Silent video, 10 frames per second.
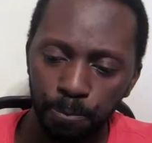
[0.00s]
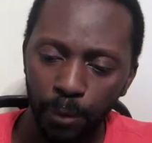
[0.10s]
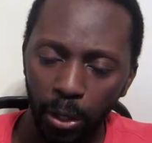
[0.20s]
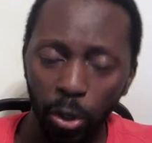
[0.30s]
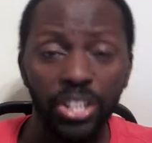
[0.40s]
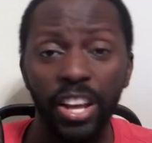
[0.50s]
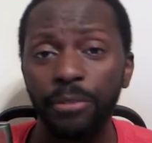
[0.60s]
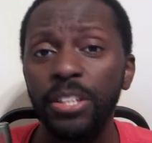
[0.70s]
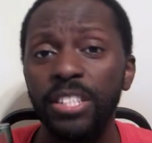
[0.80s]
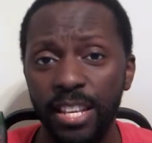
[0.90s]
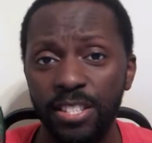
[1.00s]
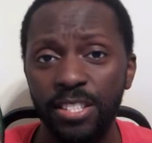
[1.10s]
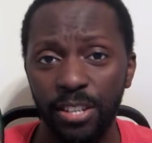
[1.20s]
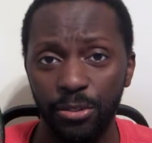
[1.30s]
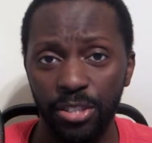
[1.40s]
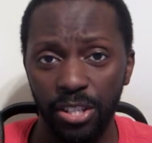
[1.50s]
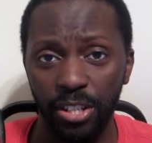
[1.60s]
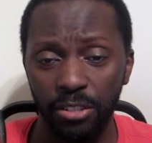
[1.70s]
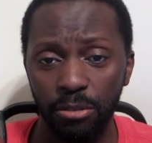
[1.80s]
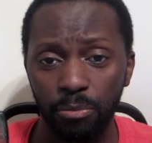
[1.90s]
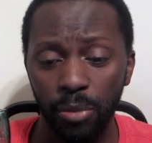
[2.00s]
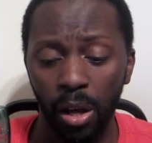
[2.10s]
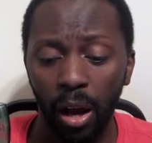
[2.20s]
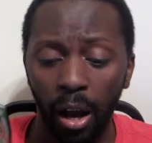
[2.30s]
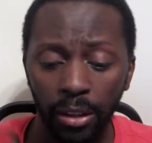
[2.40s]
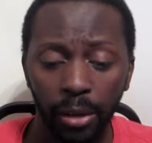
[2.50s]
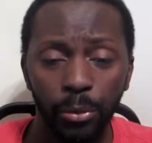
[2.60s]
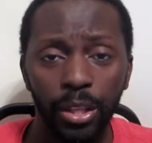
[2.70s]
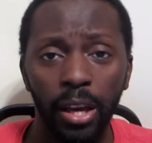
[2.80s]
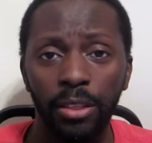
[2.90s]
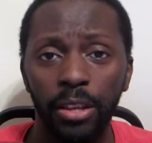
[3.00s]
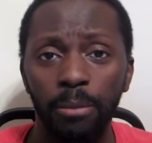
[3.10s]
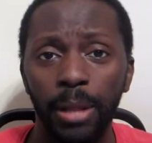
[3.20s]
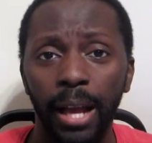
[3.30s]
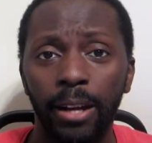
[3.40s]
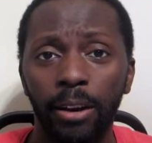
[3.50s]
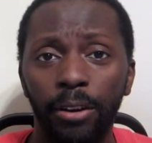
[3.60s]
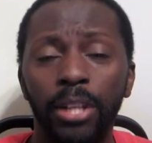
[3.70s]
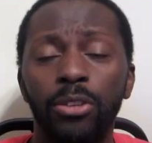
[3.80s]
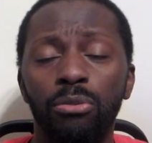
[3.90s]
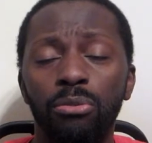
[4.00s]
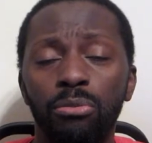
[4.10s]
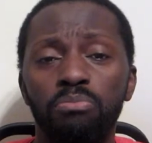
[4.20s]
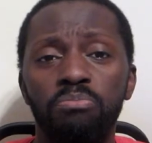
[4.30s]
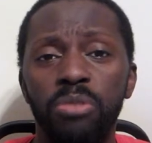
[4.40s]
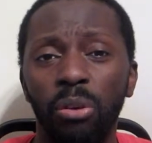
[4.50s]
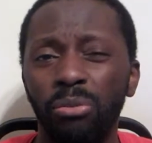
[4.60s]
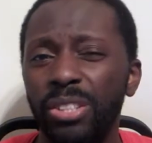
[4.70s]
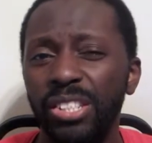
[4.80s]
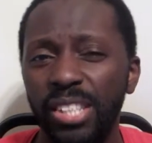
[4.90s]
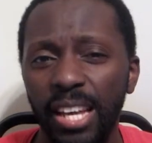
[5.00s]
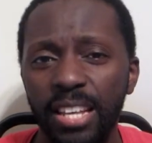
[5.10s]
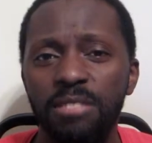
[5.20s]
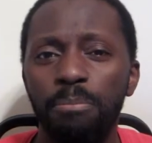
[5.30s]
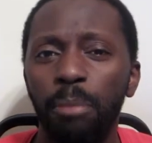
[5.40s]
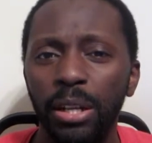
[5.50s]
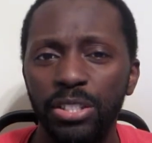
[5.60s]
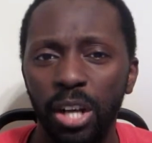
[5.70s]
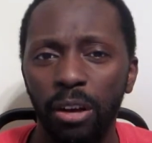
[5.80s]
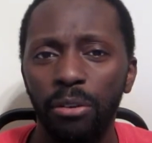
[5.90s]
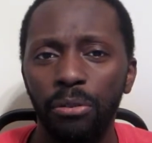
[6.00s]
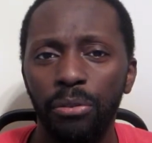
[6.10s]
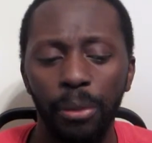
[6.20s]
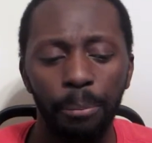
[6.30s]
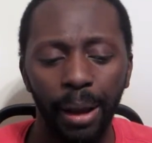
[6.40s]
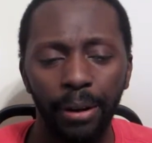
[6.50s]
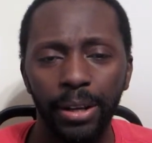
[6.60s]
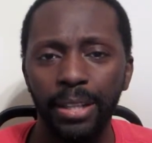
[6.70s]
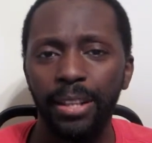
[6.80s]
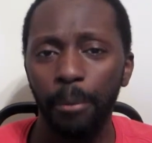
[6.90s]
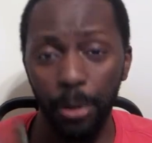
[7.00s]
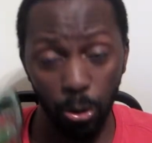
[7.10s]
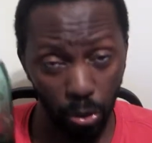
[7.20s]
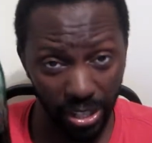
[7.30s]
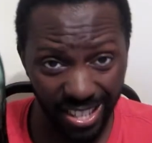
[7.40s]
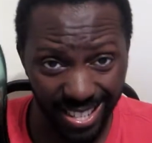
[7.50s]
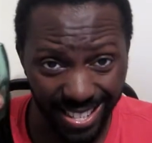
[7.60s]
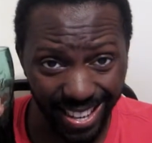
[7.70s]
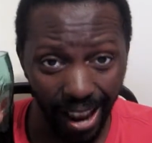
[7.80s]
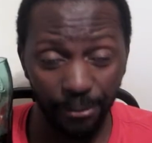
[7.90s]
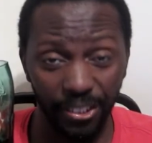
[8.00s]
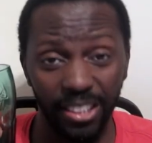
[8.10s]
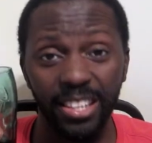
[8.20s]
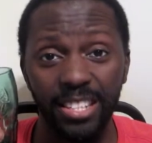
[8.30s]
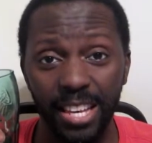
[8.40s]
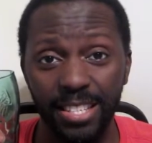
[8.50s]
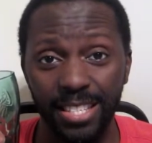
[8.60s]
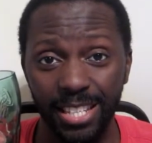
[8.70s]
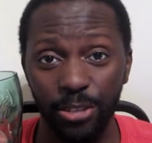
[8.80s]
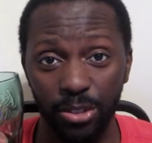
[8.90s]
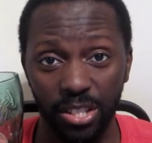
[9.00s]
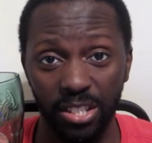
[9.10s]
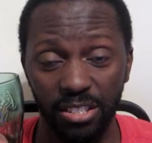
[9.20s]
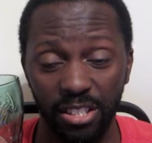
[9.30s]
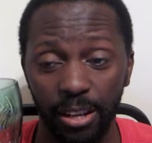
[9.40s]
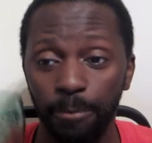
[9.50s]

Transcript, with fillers: You can definitely taste the citrus in this. Unlike with the, uh, the black currant, you don't really taste much of the berry in there, but you can definitely taste the citrus in this thing.